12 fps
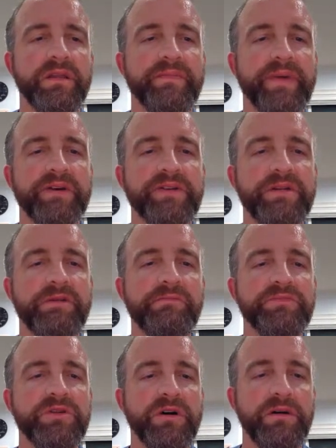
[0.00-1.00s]
BIOS
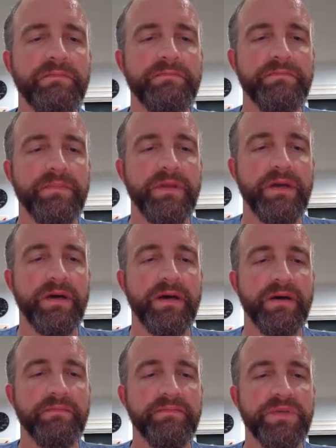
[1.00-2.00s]
interrupt call.
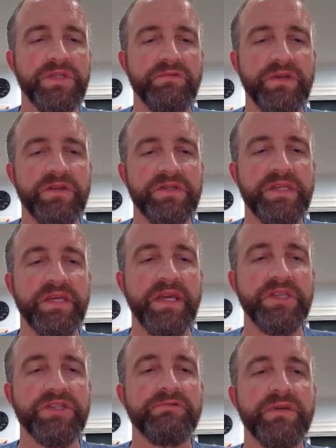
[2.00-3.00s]
So we use the
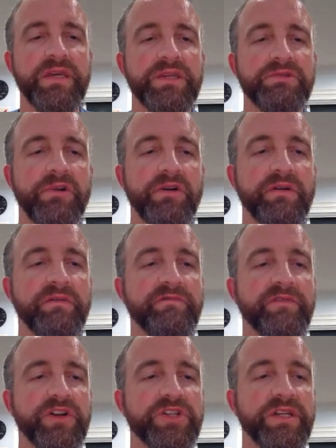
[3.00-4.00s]
get keystroke
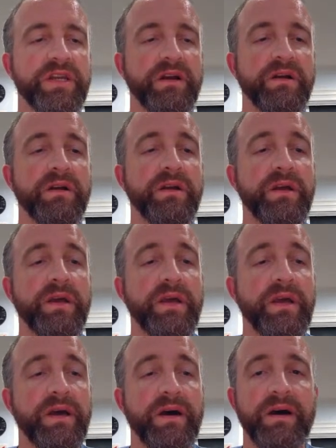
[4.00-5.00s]
function here,
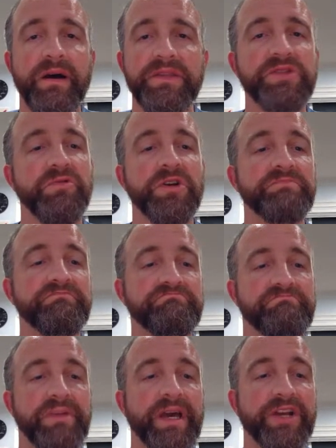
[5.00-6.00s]
and this works
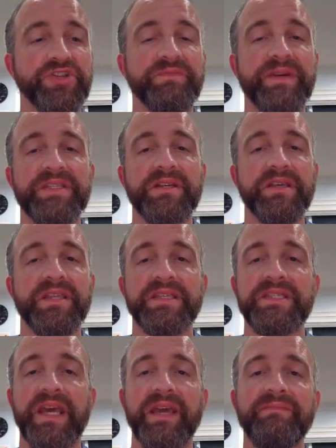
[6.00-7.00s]
actually basically the
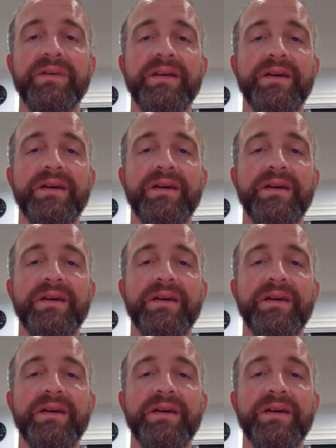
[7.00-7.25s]
same.